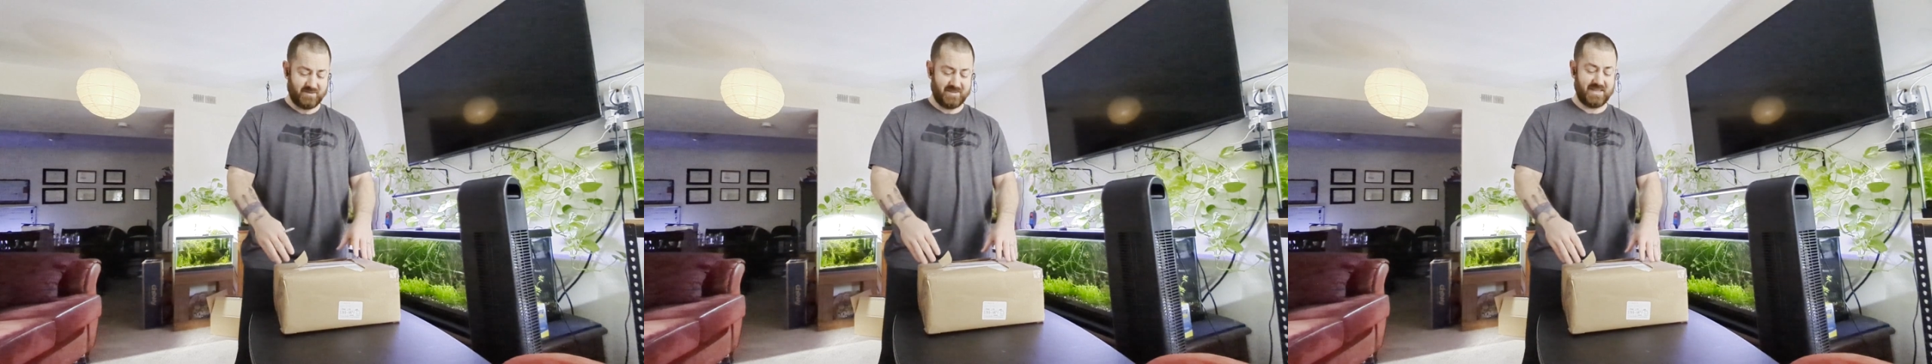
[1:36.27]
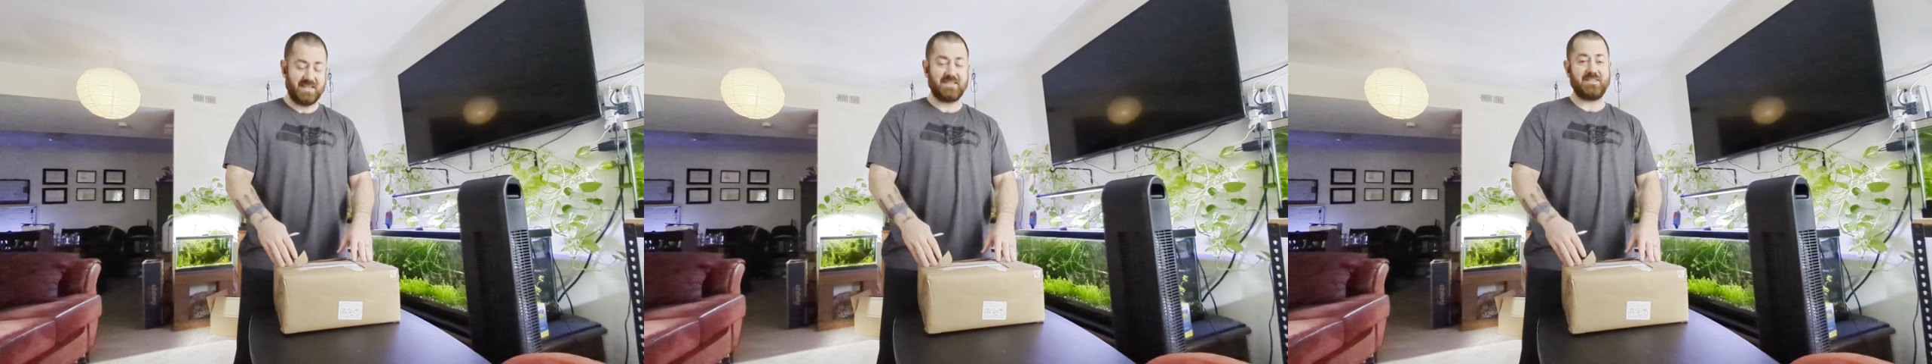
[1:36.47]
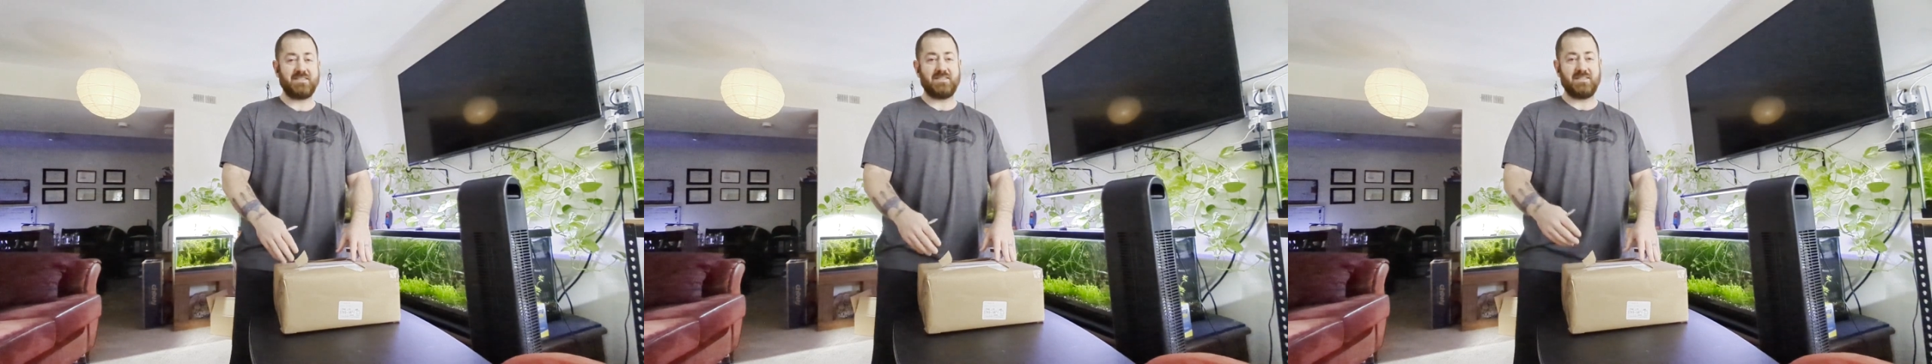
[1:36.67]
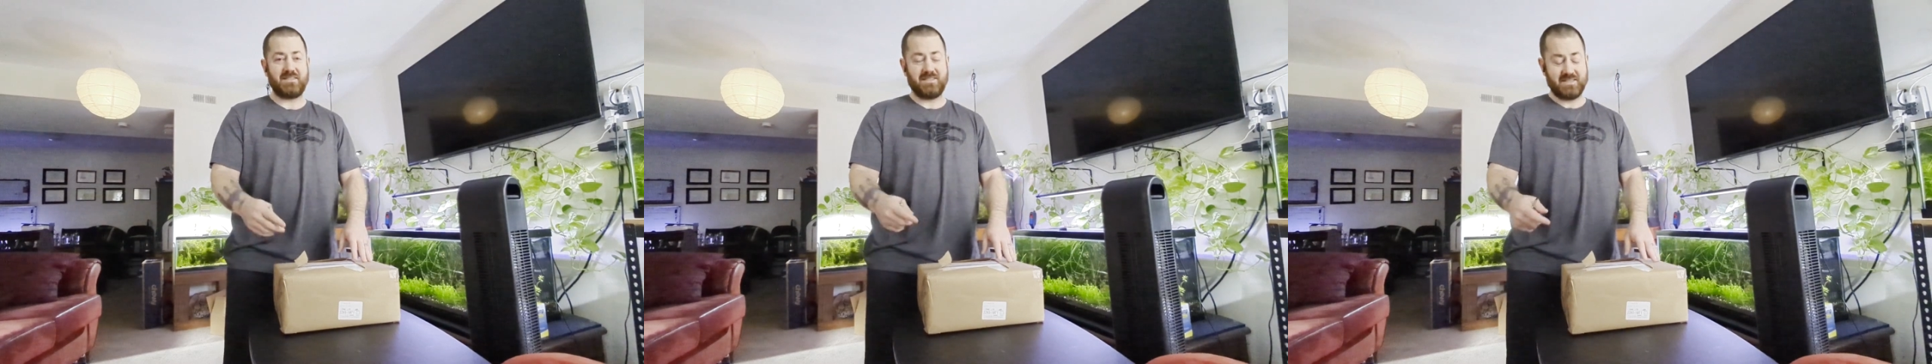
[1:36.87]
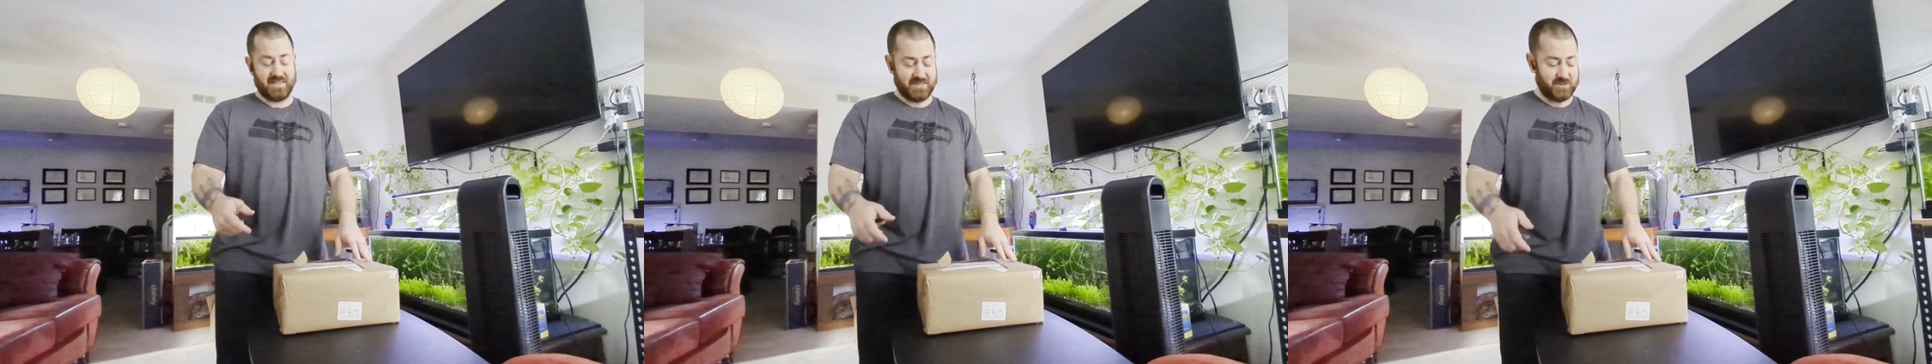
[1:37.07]

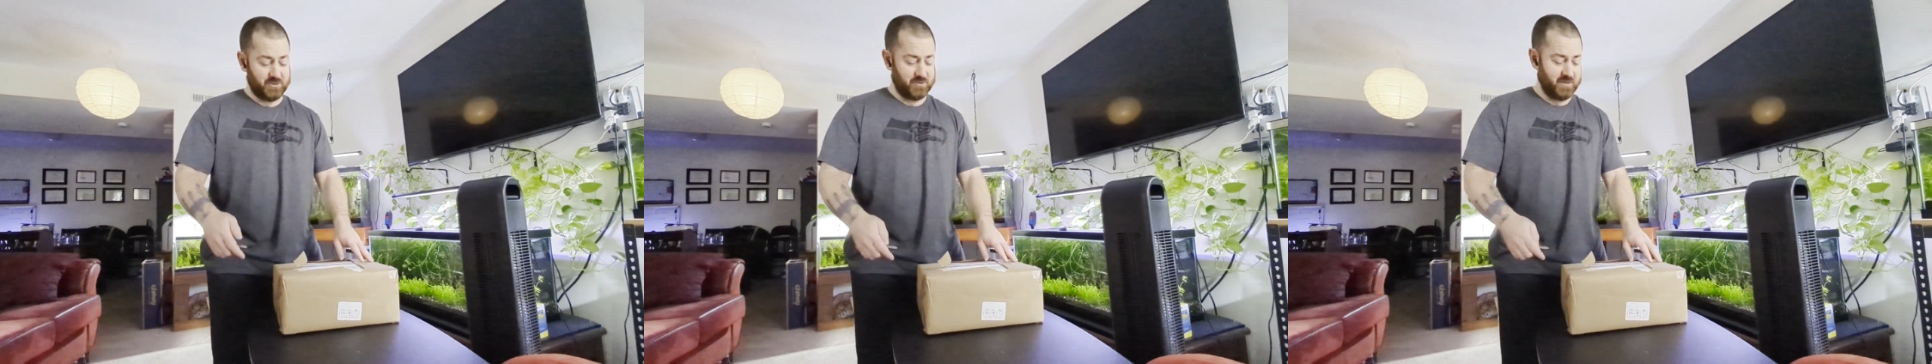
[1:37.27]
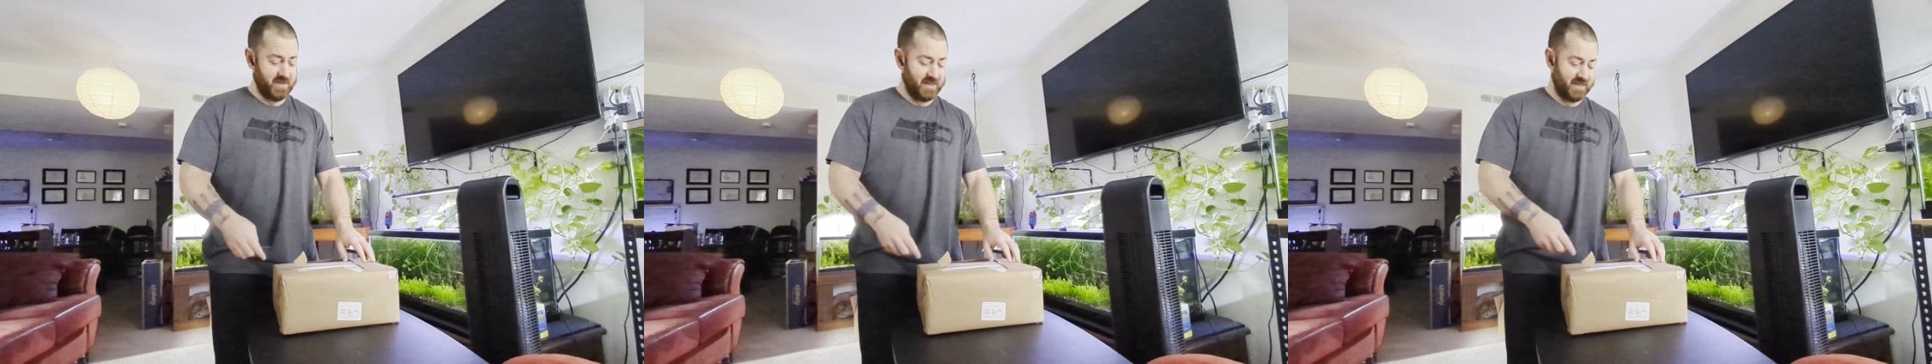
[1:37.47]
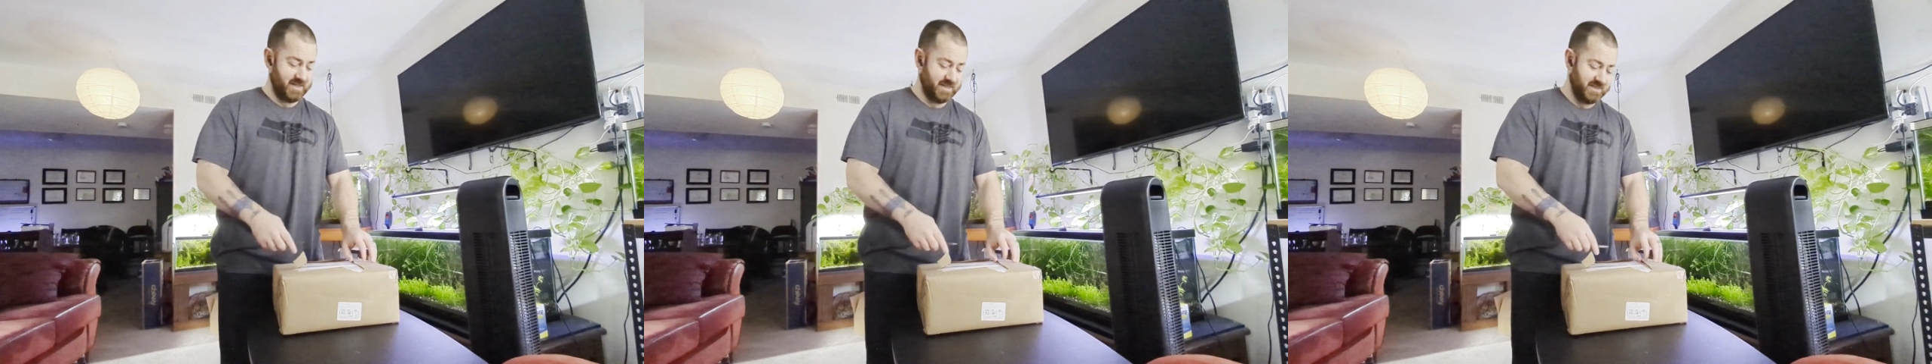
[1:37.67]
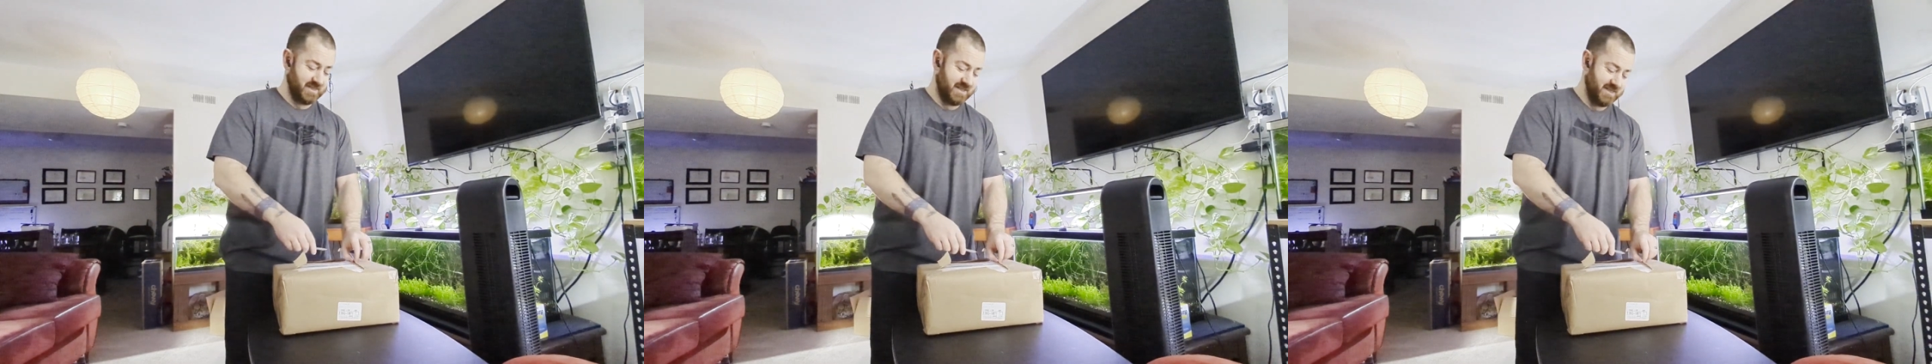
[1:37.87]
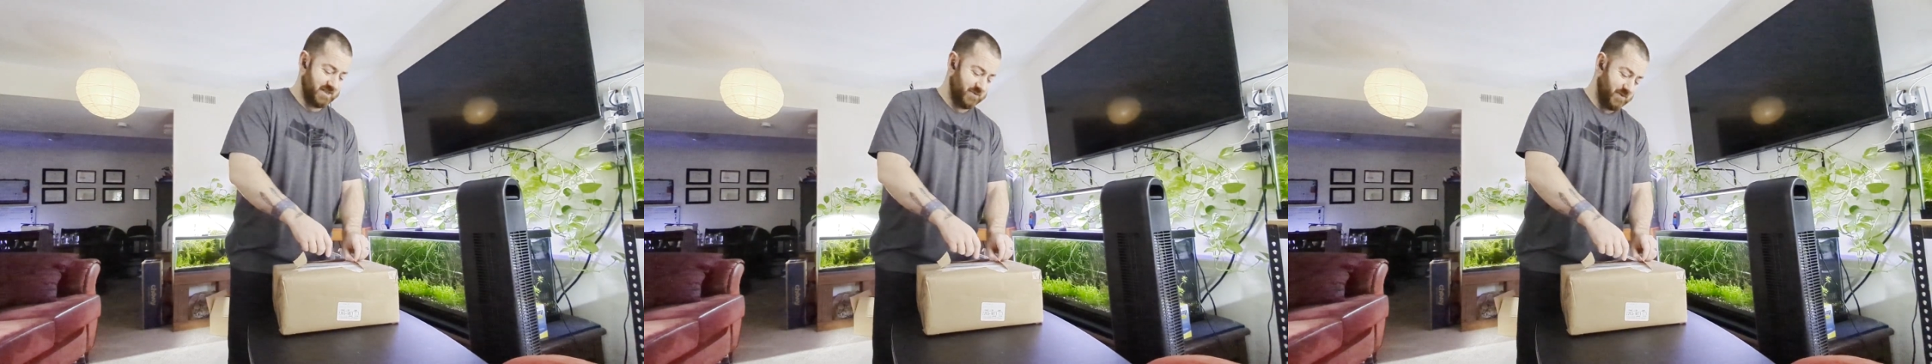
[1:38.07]
That's unique. That's an
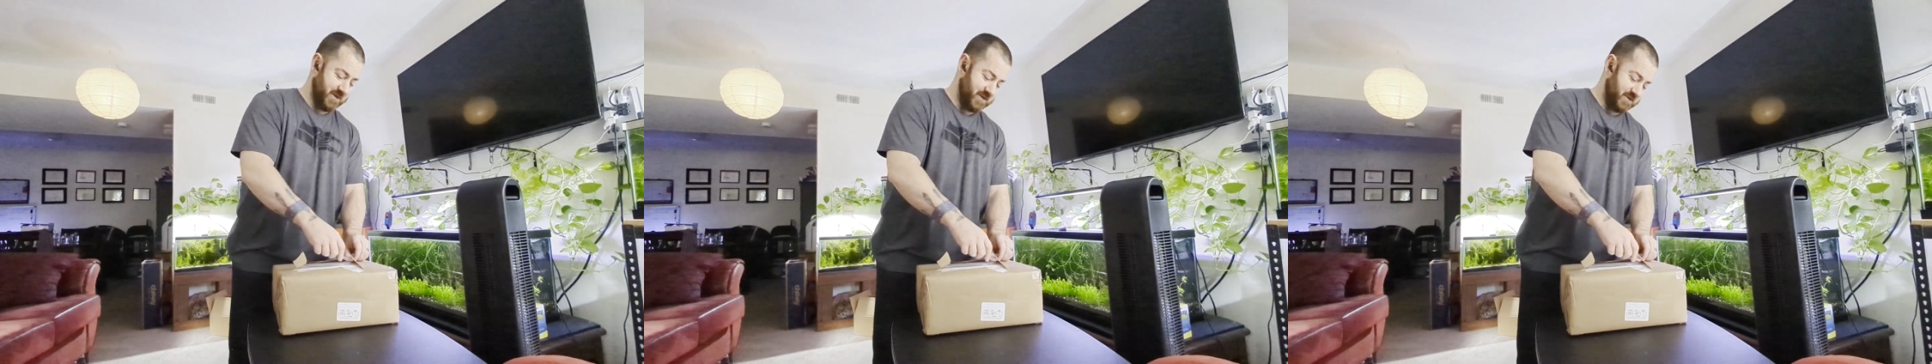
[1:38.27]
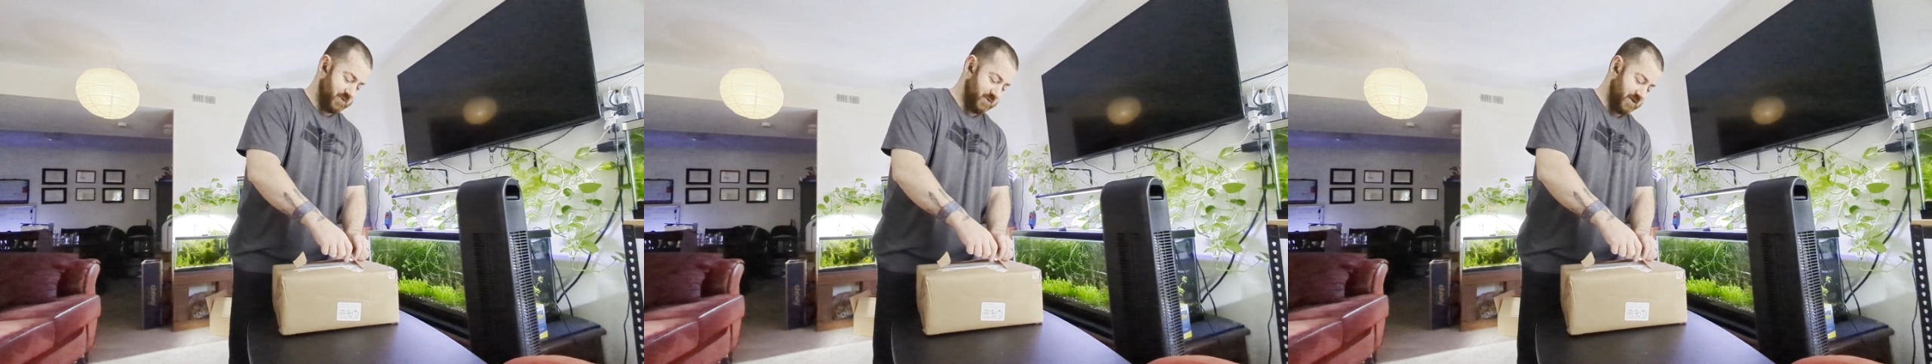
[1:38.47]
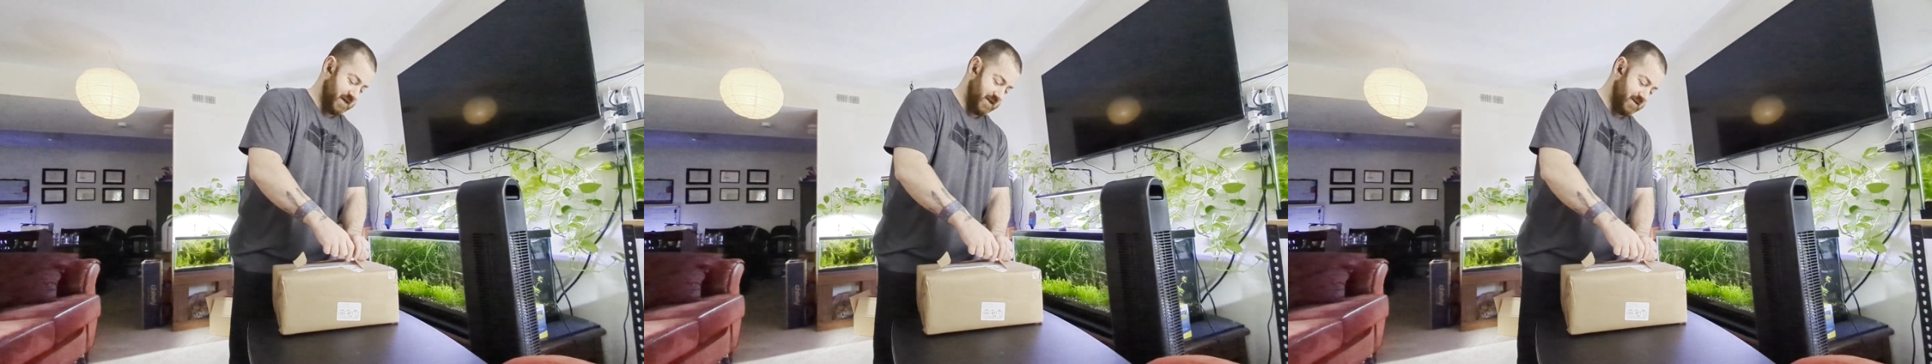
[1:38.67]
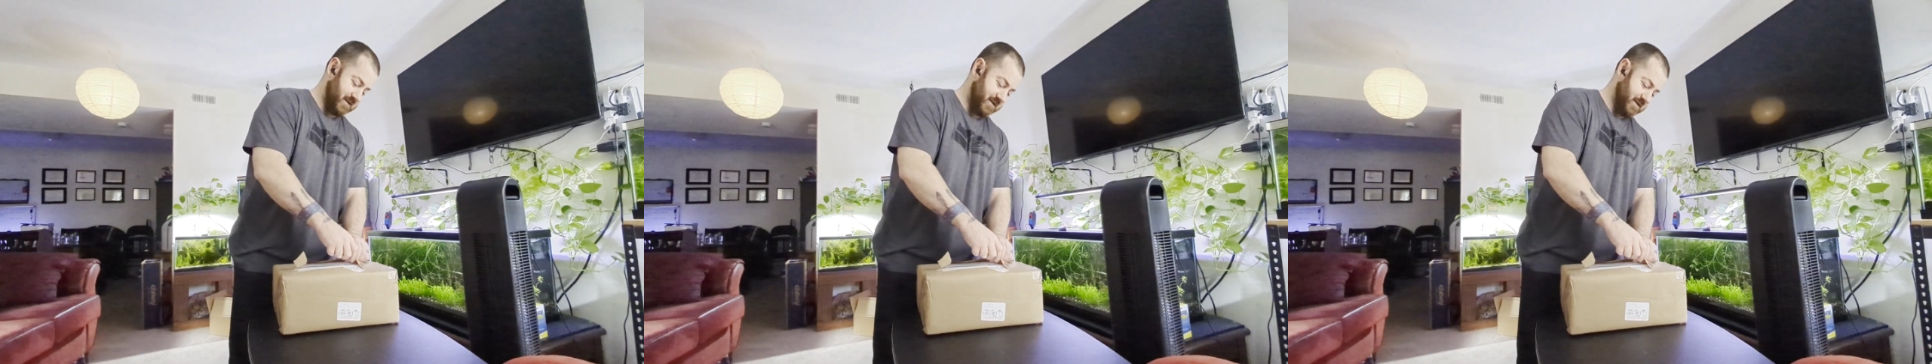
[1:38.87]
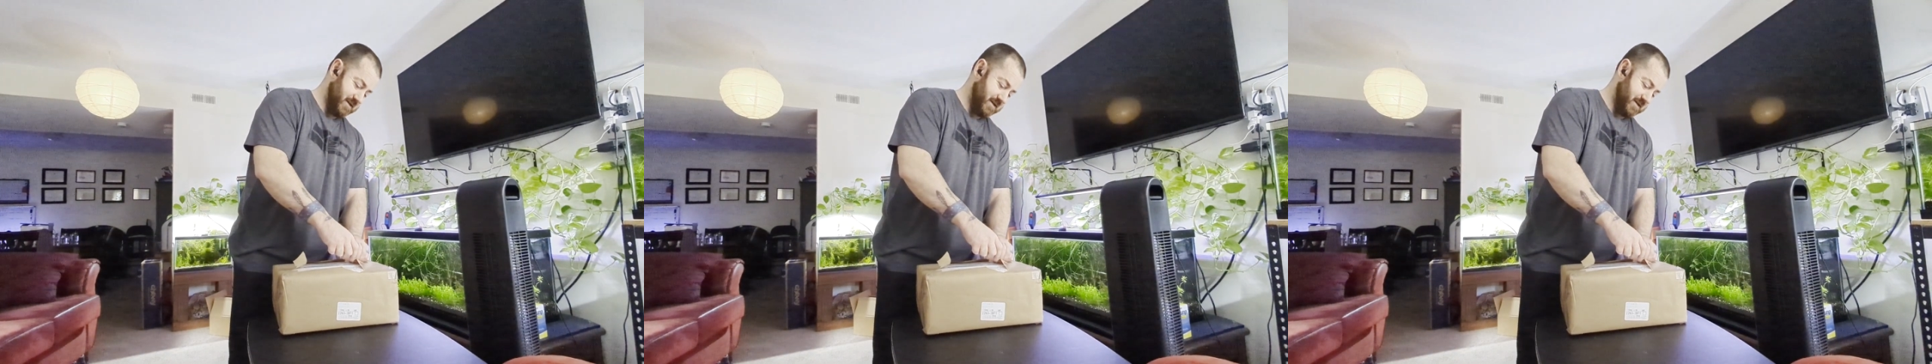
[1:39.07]
easy way to do that.